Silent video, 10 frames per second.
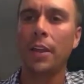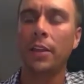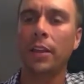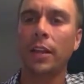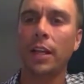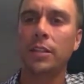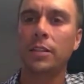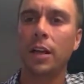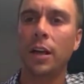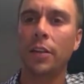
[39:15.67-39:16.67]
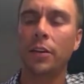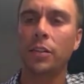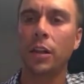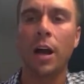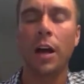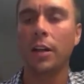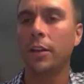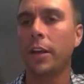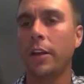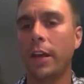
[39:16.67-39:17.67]
think that's there's a lot
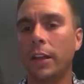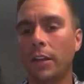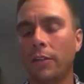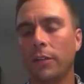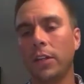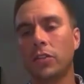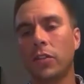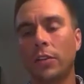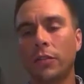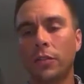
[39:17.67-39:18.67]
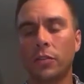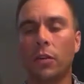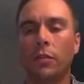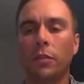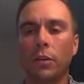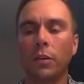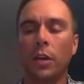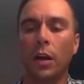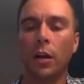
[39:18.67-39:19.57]
in there that definitely transfers over